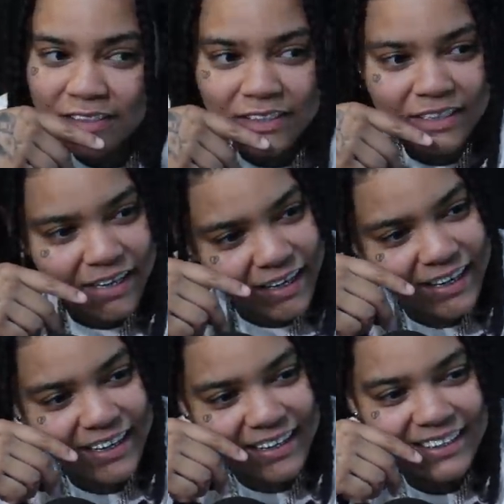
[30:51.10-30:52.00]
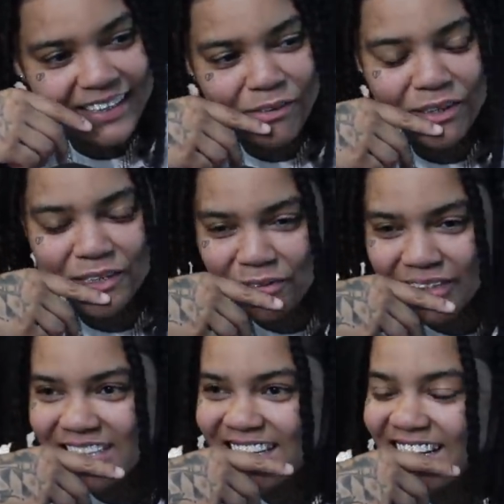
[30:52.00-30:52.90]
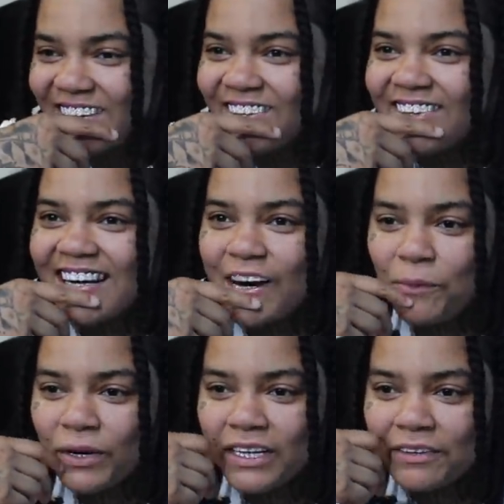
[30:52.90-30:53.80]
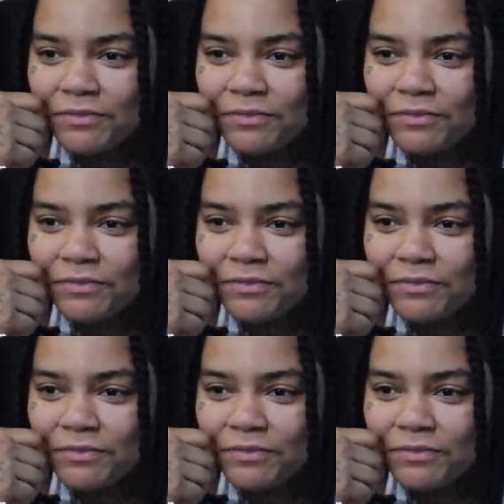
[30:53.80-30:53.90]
Yeah, I worked in retail and I worked selling at,